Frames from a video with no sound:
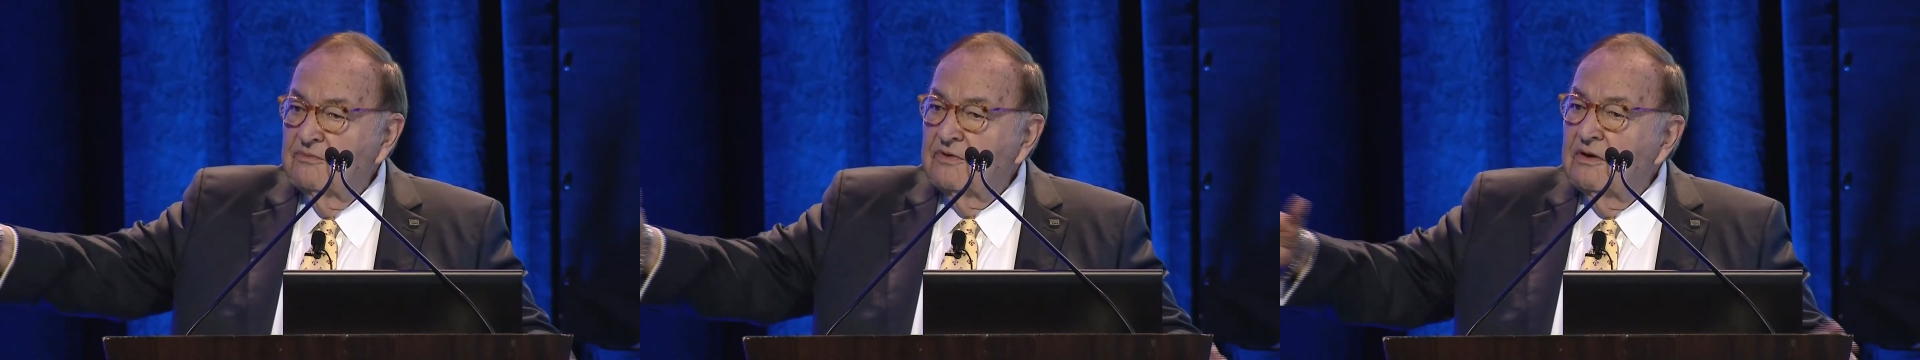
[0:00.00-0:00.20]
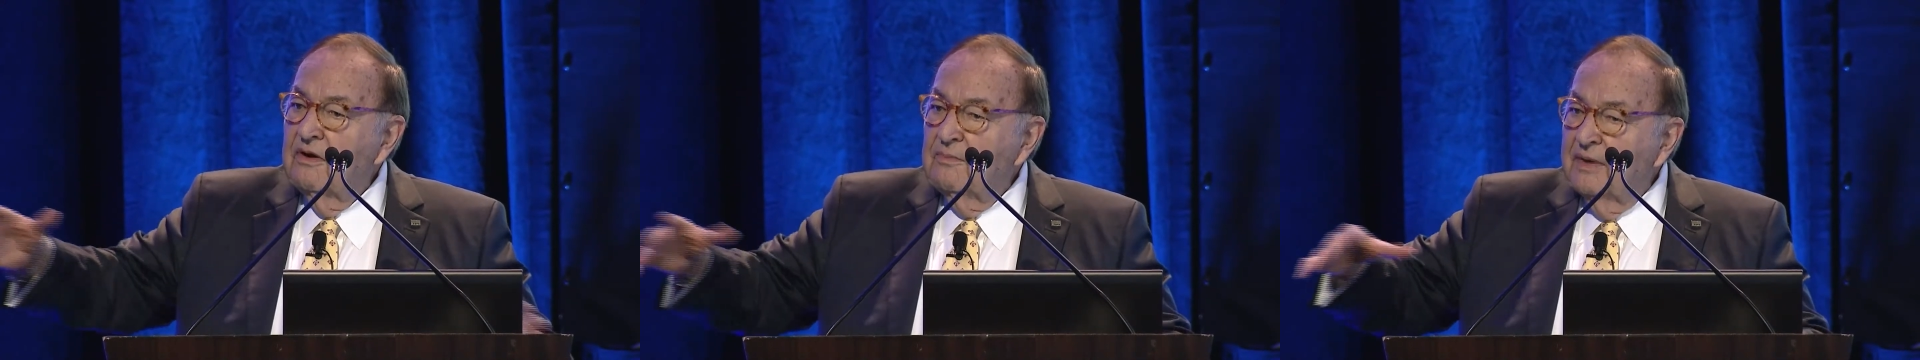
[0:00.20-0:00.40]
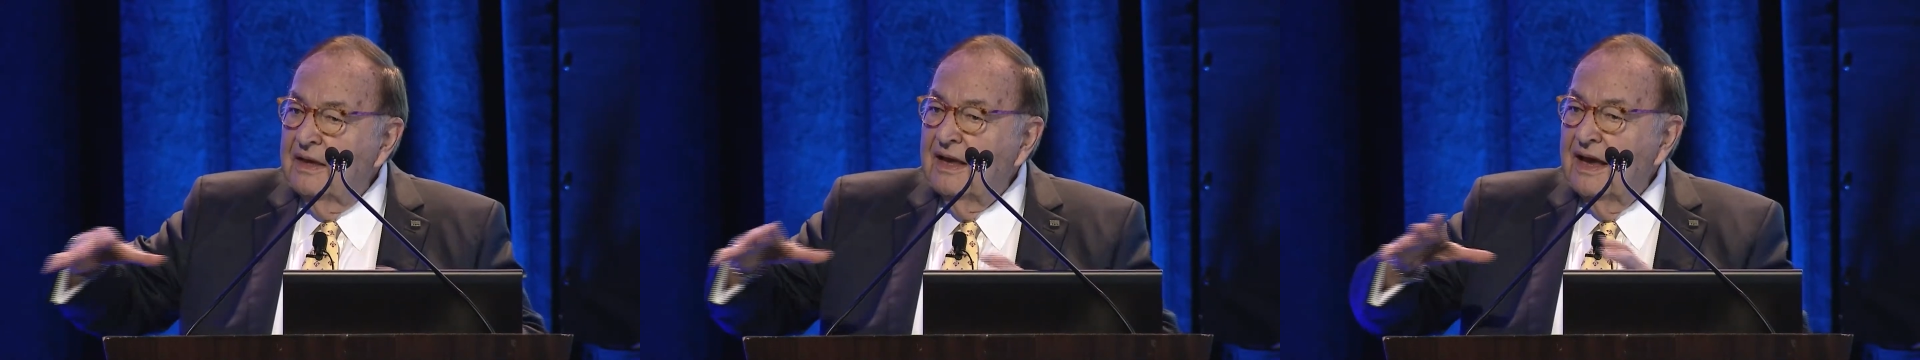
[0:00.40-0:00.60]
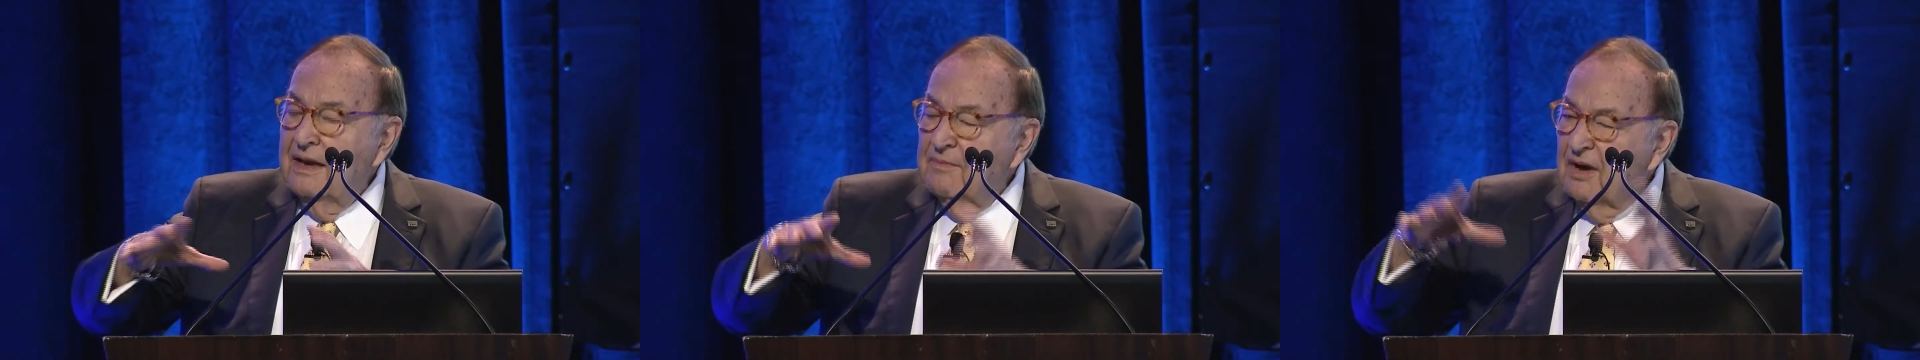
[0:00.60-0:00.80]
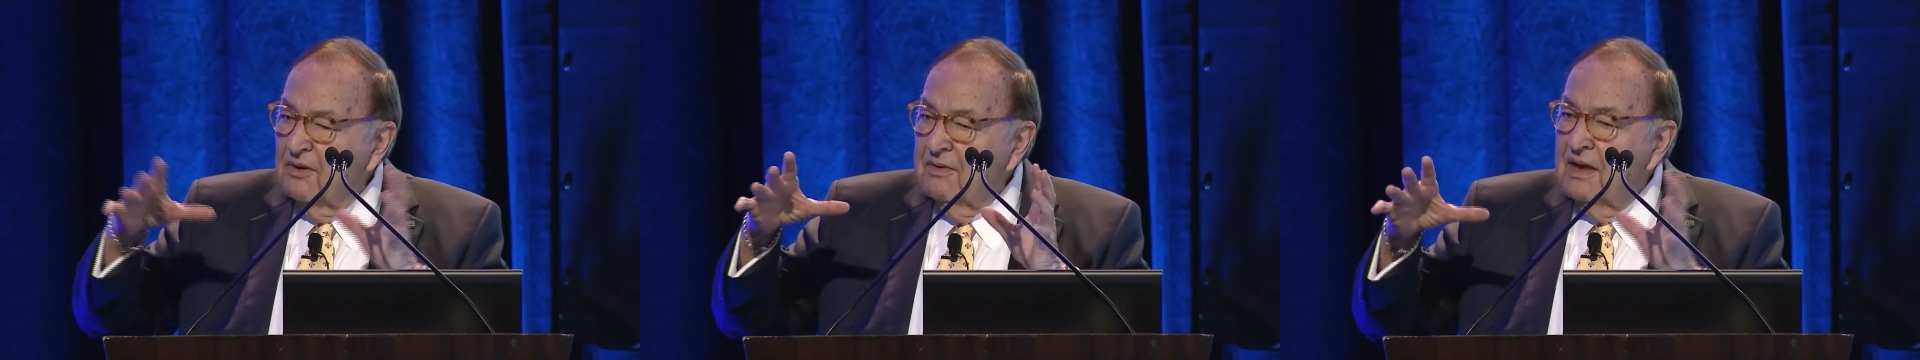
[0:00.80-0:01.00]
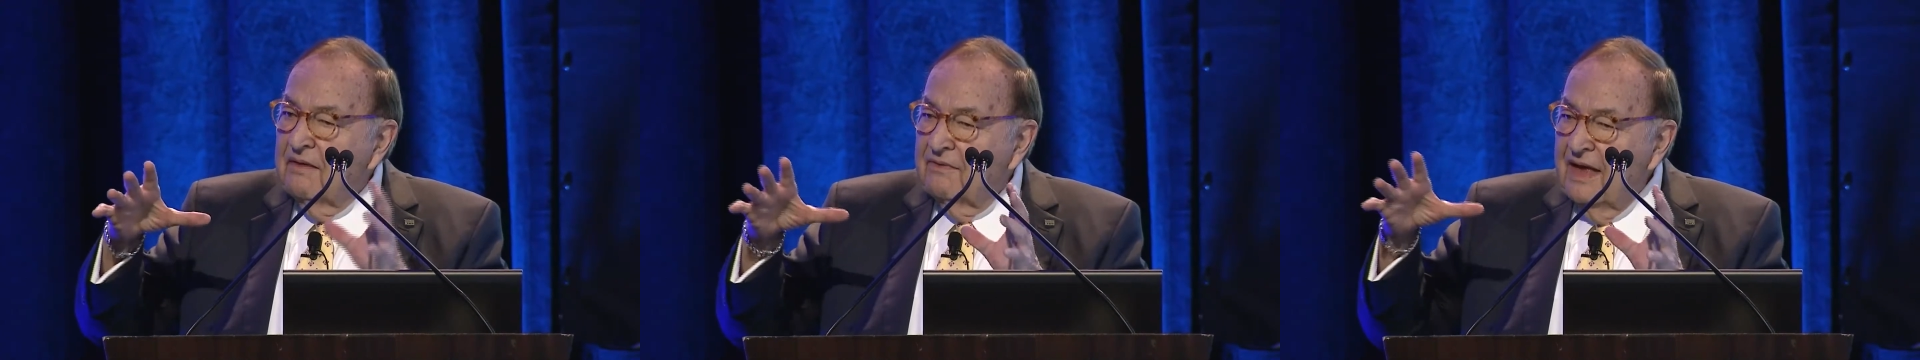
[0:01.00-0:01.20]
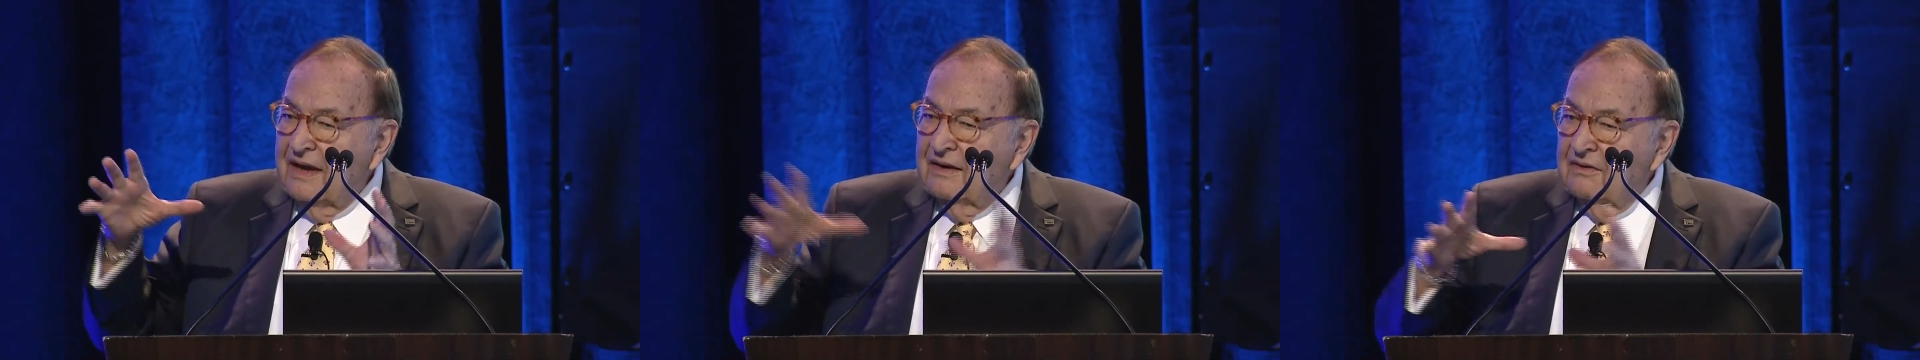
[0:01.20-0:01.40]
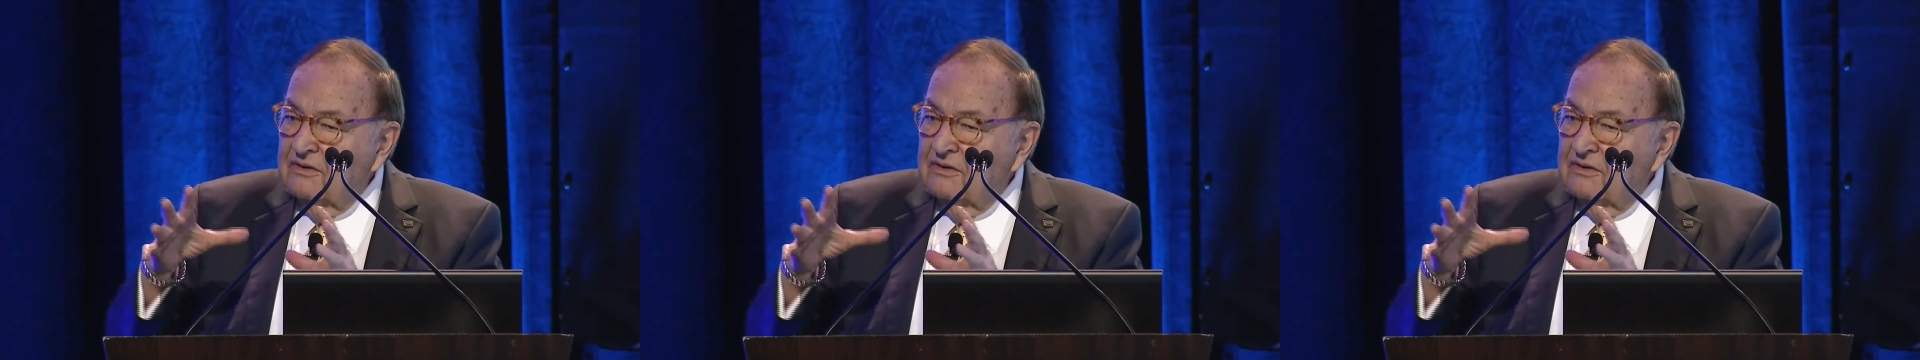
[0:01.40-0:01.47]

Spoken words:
So it became the